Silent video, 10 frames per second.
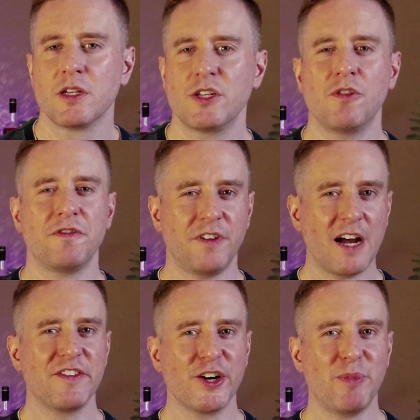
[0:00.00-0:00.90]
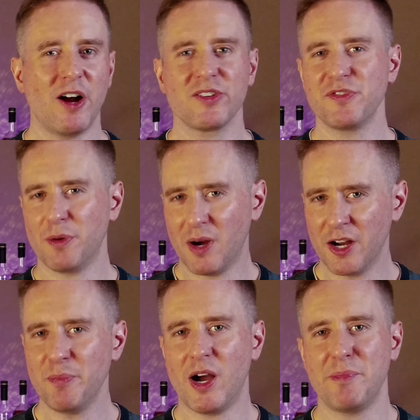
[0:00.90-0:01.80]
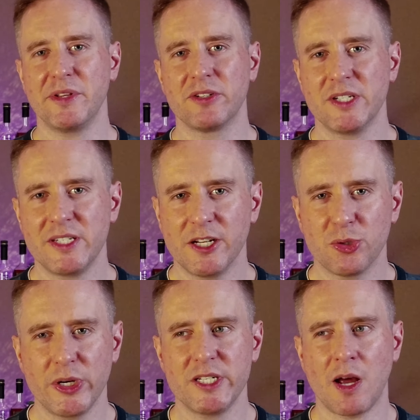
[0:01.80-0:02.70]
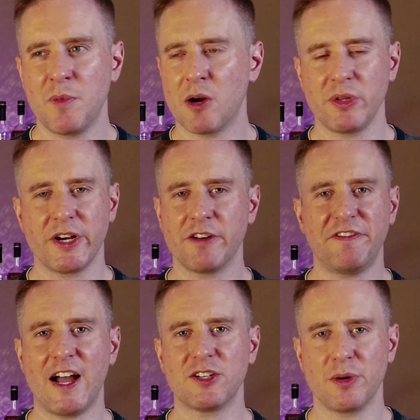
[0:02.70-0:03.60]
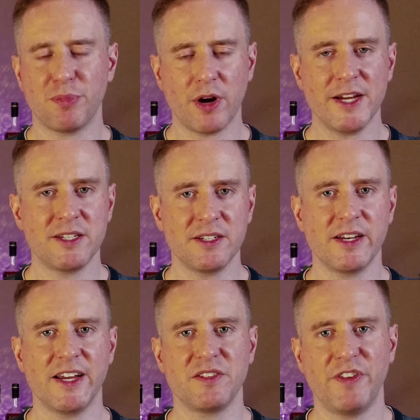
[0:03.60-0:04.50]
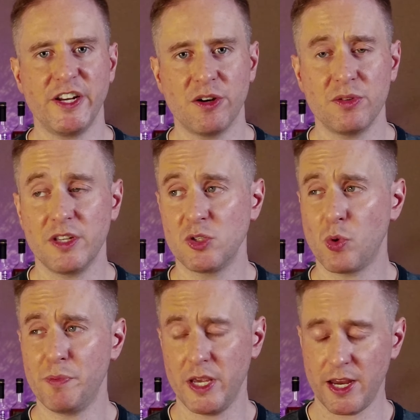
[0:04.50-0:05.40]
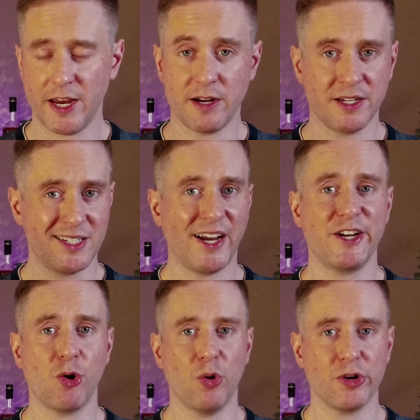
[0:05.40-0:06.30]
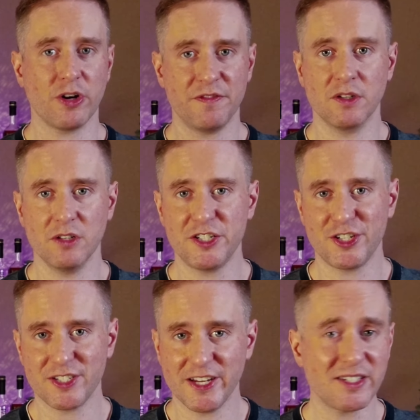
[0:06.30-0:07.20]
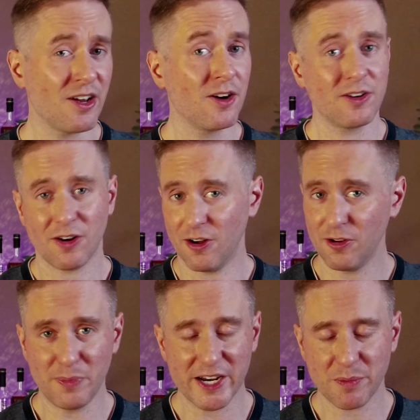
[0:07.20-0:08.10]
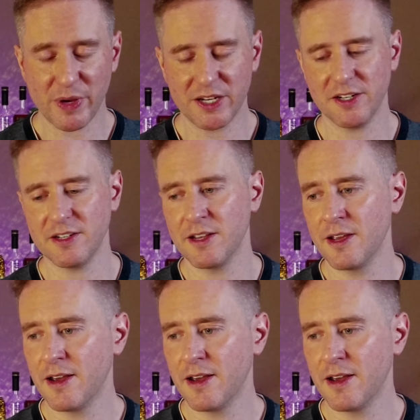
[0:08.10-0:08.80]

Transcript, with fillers: So five good bottles from unpopular distilleries. I'm not really going to factor in price in today's video. This will be in ascending order of deliciousness, all my opinion.